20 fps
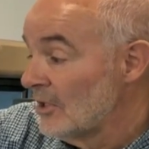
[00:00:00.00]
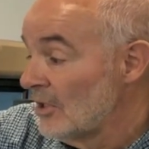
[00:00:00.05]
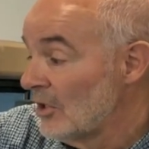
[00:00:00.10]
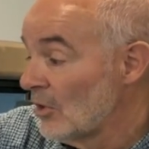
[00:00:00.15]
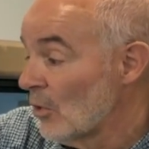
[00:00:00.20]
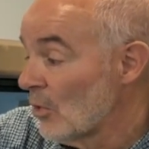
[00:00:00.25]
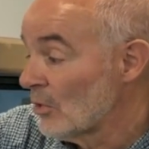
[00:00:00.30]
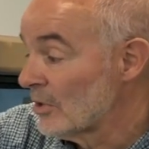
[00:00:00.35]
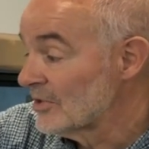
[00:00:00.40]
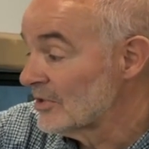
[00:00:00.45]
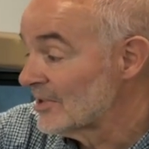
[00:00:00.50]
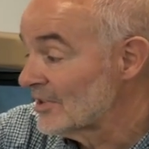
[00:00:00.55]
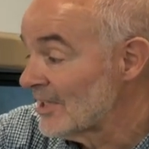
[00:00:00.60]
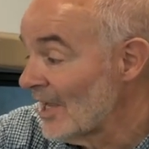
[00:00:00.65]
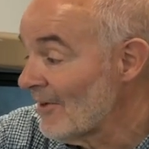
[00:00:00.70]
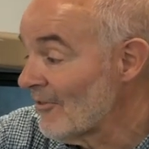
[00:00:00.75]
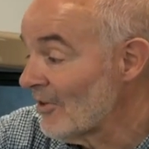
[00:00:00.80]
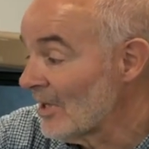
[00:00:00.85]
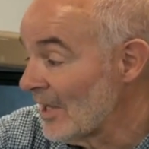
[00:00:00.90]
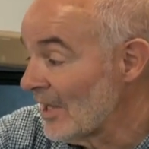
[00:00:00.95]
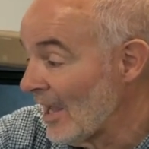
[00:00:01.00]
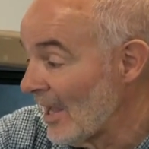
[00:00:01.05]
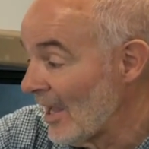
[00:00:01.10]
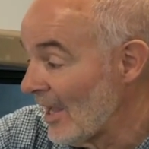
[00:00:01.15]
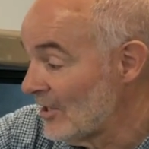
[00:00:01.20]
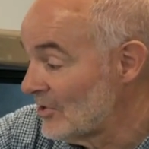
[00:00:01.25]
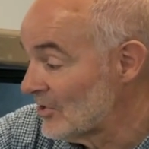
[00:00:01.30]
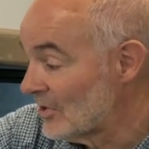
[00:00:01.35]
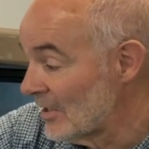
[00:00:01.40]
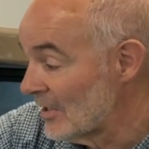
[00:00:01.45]
You go to 7
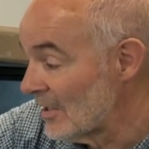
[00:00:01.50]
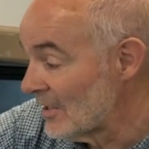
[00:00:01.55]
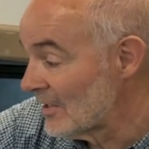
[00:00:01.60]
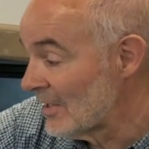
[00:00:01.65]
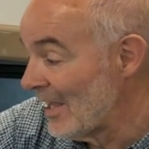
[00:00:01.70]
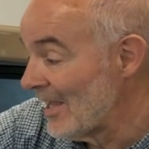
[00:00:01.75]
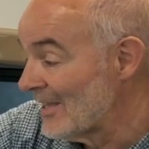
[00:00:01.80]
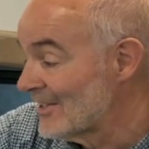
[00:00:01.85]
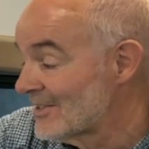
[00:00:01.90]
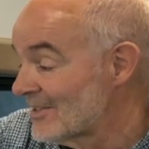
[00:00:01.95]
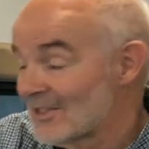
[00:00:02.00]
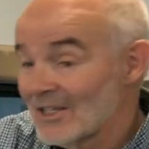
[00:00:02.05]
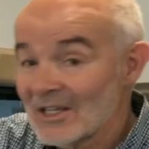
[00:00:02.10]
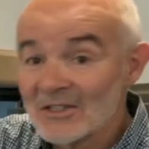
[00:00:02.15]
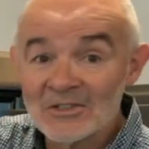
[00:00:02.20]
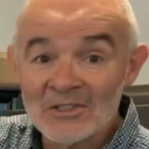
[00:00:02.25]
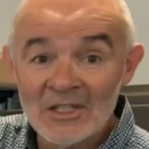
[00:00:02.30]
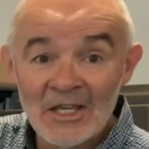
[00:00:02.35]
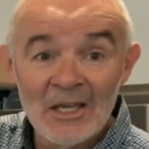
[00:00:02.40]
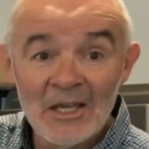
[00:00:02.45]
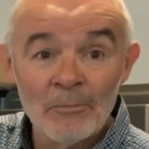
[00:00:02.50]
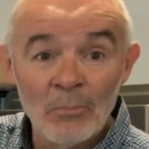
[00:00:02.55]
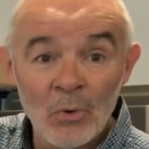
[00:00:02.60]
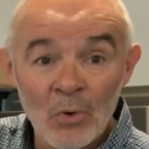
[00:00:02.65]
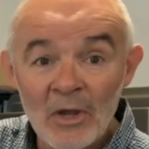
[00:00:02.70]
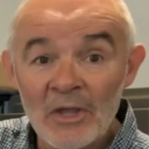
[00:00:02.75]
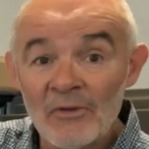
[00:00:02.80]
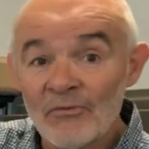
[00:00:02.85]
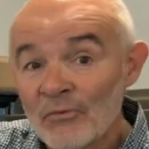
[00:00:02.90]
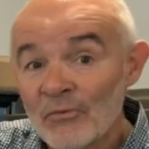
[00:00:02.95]
gauge and it takes
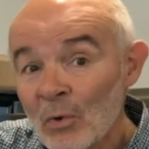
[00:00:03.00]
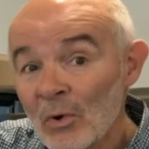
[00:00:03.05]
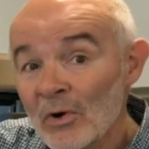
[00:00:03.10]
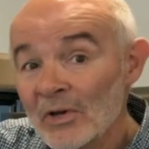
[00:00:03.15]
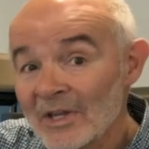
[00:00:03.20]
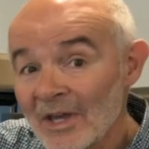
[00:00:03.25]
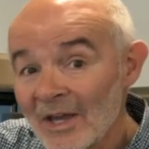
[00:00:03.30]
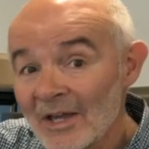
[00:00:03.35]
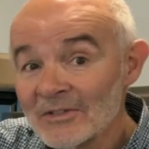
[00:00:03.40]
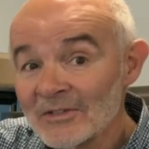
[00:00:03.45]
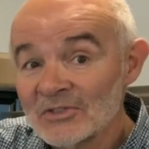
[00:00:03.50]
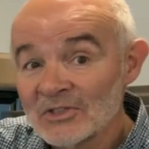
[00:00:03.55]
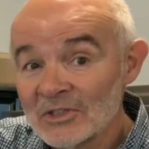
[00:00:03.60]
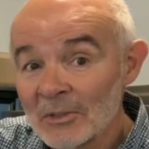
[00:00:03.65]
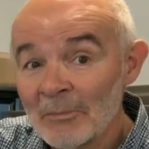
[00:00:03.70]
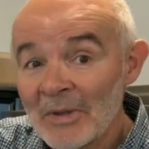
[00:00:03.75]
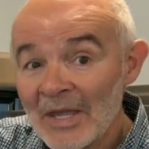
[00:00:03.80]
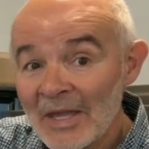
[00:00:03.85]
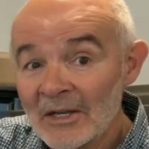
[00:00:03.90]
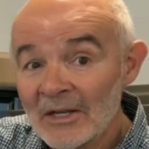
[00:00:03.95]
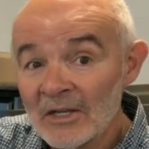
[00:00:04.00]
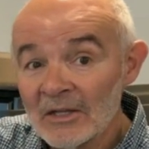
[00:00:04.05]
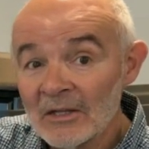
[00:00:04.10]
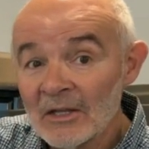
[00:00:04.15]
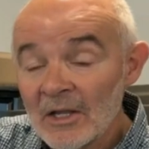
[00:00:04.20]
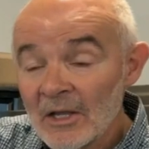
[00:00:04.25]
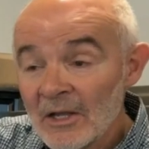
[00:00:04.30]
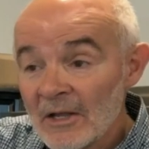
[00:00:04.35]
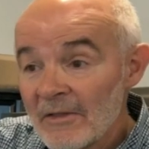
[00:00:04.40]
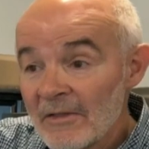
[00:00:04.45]
16.4 tons to bend it.